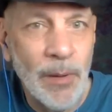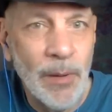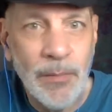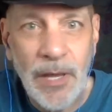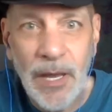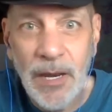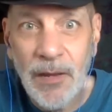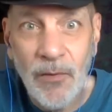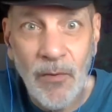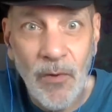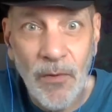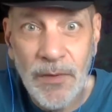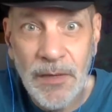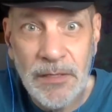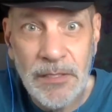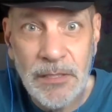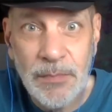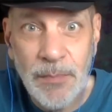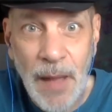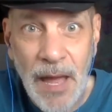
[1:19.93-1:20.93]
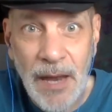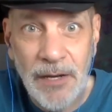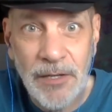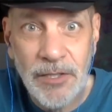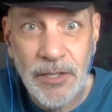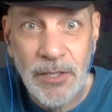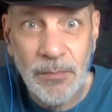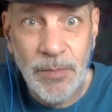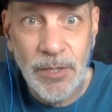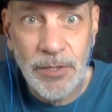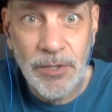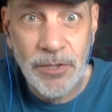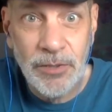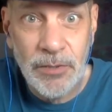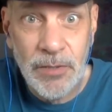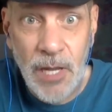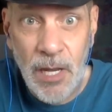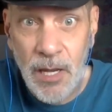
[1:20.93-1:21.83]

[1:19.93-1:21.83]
I'm getting all these Spanish commercials,